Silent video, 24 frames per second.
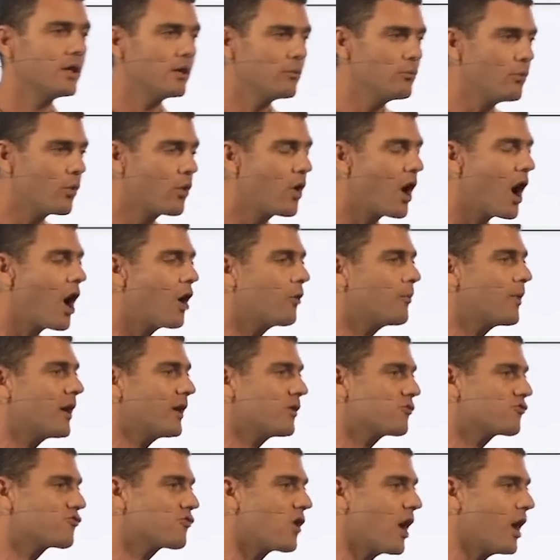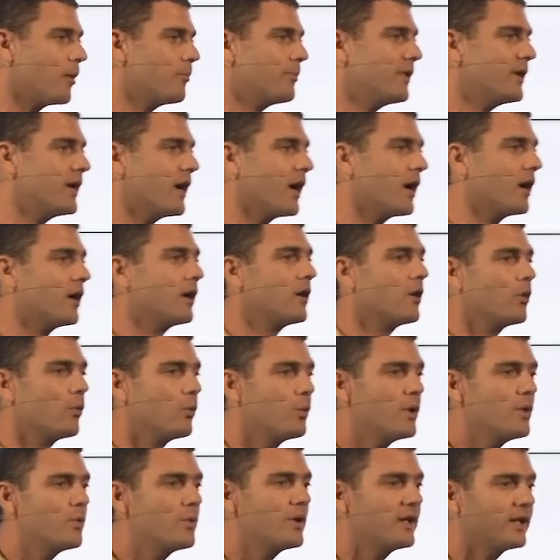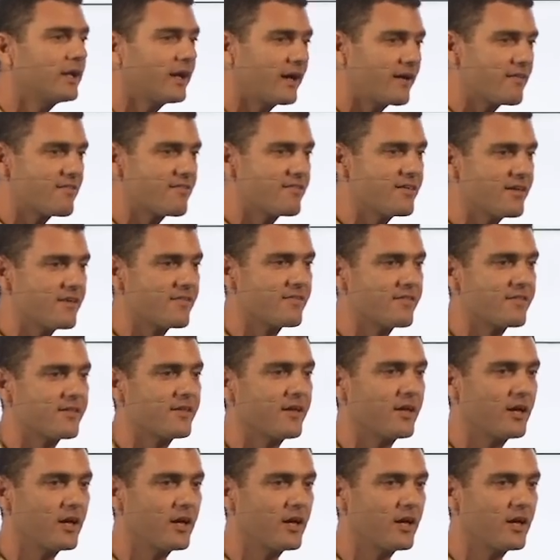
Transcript: Mukawama al shabiya. We will resist.